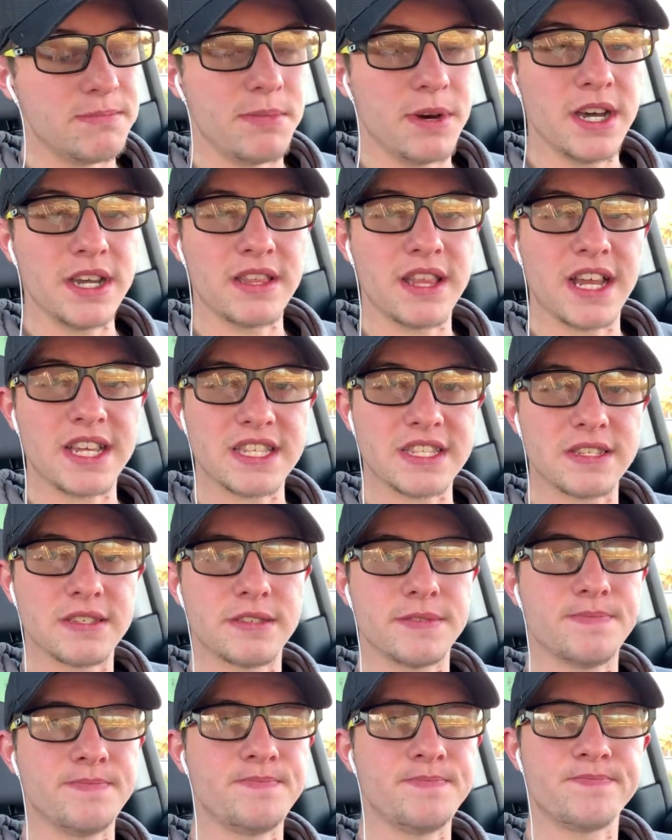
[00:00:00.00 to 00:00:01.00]
But
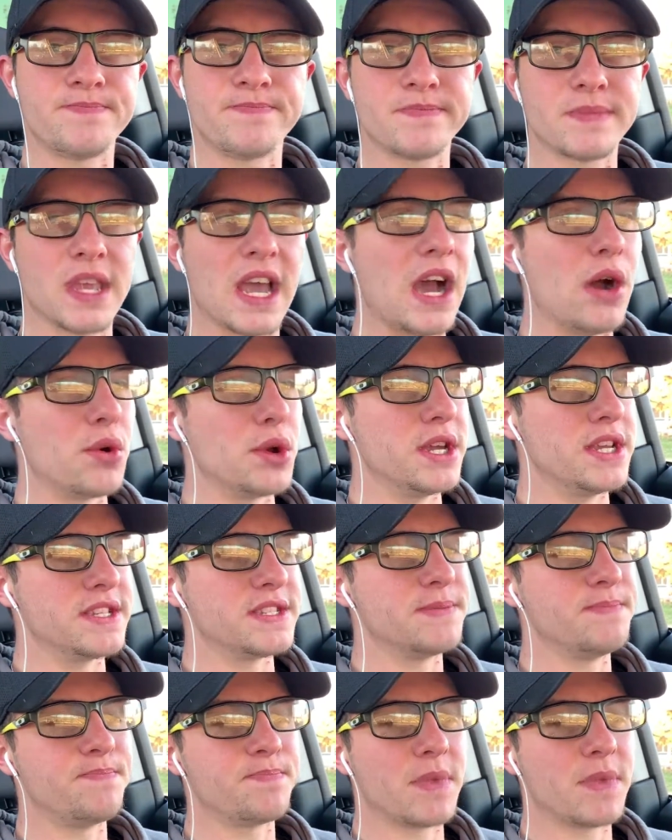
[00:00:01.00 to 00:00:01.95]
that's how it is.